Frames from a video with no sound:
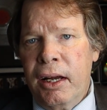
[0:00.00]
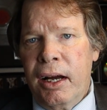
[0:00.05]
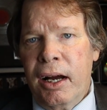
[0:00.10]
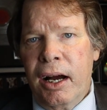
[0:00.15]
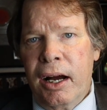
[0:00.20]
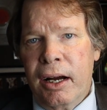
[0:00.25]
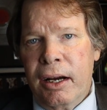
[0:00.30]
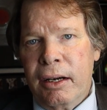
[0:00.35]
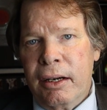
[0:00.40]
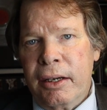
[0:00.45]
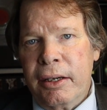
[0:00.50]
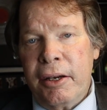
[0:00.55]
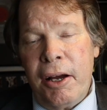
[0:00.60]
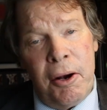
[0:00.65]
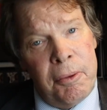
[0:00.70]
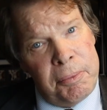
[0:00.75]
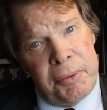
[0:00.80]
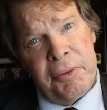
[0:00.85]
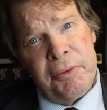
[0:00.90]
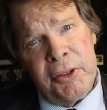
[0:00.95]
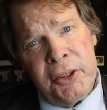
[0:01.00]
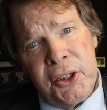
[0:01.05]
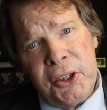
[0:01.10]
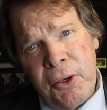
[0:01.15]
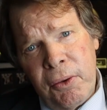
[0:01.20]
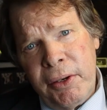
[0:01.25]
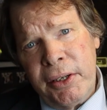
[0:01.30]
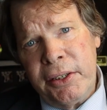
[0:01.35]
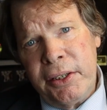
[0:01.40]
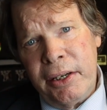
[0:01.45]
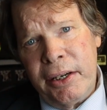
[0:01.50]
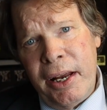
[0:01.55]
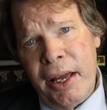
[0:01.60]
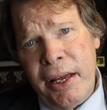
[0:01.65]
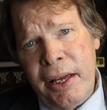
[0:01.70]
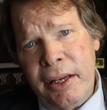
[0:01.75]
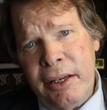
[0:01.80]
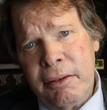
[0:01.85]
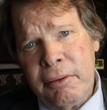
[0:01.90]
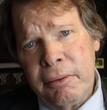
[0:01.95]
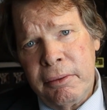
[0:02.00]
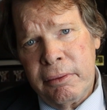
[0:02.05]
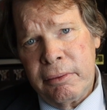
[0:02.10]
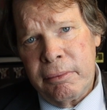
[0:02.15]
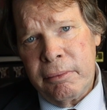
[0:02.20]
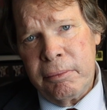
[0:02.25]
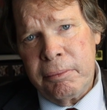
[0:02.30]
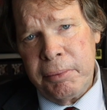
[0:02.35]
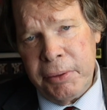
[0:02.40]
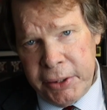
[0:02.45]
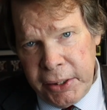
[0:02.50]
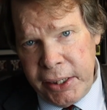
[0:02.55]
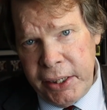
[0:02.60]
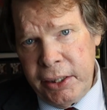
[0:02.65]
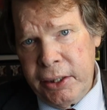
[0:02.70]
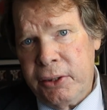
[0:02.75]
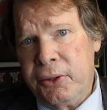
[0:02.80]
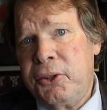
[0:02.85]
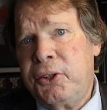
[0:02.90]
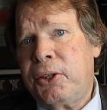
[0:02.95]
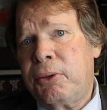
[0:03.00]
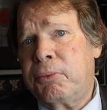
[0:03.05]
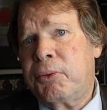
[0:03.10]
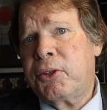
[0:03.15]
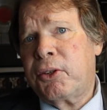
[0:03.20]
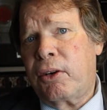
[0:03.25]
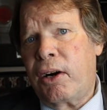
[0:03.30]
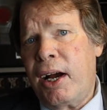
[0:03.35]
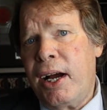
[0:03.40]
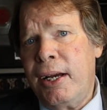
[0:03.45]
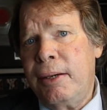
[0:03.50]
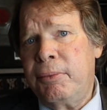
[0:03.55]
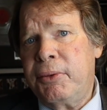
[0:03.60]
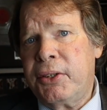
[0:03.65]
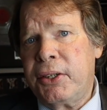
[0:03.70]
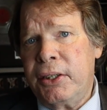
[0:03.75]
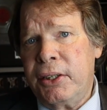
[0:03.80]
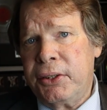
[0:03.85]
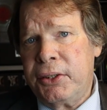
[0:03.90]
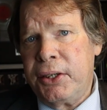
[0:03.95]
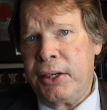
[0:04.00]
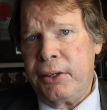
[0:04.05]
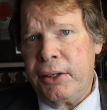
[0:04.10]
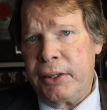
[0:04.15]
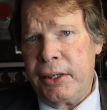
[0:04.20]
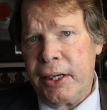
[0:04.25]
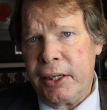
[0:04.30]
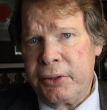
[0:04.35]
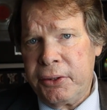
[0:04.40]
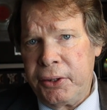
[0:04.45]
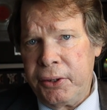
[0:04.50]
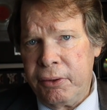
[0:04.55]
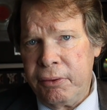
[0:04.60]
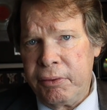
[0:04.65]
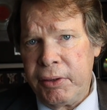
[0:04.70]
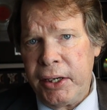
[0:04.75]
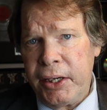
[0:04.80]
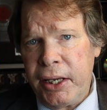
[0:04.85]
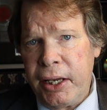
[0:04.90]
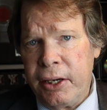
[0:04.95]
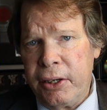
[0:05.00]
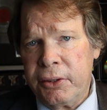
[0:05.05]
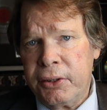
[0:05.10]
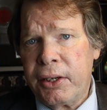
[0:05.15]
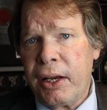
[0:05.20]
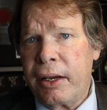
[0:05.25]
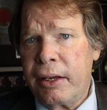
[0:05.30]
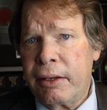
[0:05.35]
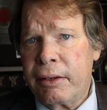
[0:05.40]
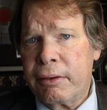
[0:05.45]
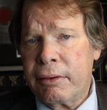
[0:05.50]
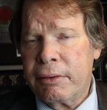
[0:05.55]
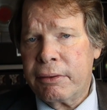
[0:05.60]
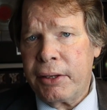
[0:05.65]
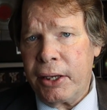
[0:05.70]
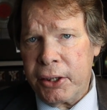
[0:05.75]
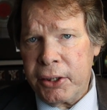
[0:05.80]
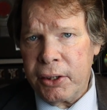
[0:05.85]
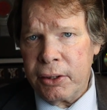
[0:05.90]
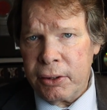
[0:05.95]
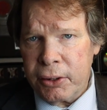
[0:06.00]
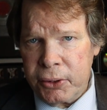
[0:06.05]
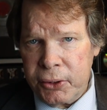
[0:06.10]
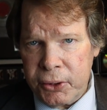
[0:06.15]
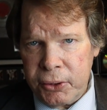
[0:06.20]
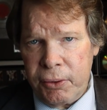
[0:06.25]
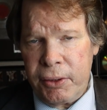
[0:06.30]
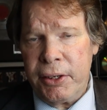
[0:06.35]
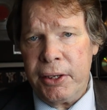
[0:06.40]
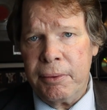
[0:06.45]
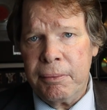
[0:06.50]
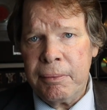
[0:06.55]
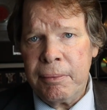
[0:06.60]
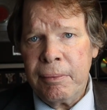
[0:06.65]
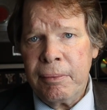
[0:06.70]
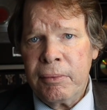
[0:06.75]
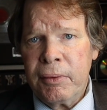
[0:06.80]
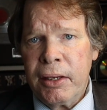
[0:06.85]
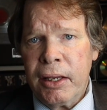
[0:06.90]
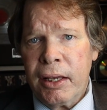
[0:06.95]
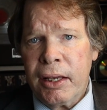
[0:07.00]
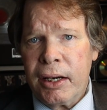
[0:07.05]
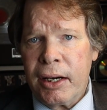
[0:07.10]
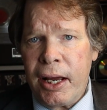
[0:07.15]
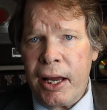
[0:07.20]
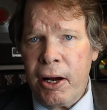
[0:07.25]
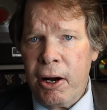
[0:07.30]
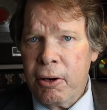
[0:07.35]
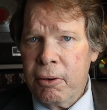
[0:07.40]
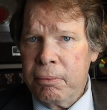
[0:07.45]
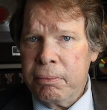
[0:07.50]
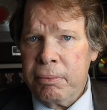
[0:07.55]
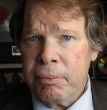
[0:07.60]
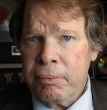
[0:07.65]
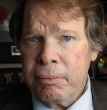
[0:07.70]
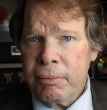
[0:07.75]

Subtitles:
I hope you've enjoyed today. Please subscribe so you see the next 2 videos. I think you'll enjoy them. And I hope,